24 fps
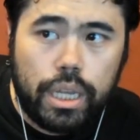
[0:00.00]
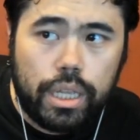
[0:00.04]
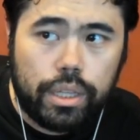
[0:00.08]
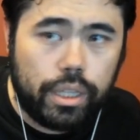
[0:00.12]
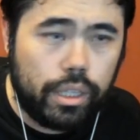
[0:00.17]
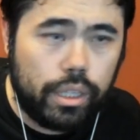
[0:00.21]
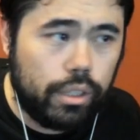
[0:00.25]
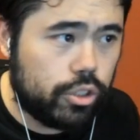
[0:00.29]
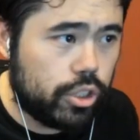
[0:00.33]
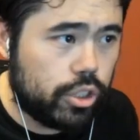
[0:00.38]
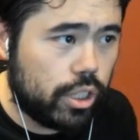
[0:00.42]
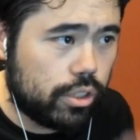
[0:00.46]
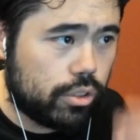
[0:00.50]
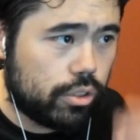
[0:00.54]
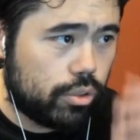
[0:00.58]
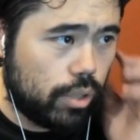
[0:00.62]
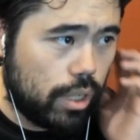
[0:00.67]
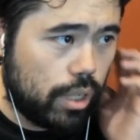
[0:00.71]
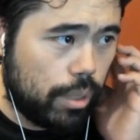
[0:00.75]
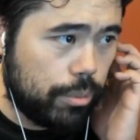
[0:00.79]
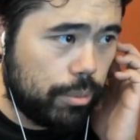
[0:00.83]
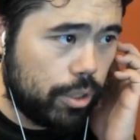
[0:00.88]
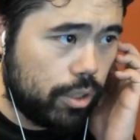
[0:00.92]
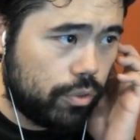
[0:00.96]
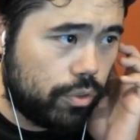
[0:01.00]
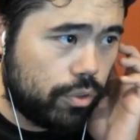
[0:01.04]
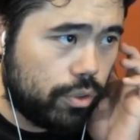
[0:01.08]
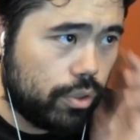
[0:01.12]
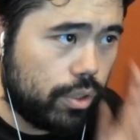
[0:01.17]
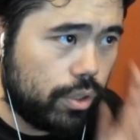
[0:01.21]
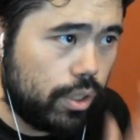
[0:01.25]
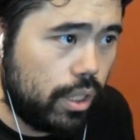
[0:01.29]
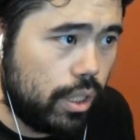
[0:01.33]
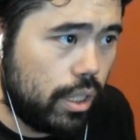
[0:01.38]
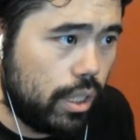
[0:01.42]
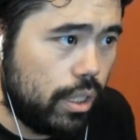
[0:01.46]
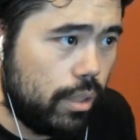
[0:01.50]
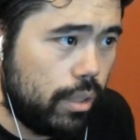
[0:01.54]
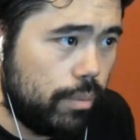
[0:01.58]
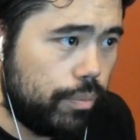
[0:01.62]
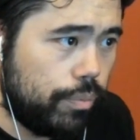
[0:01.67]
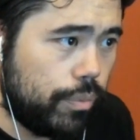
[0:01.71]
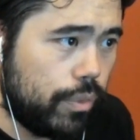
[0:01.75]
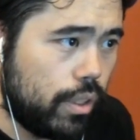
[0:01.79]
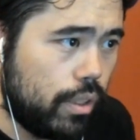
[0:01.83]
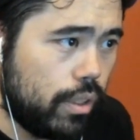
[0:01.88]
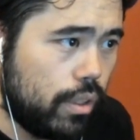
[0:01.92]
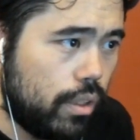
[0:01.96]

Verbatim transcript: Thank you, Chess Gremlin, for the, um,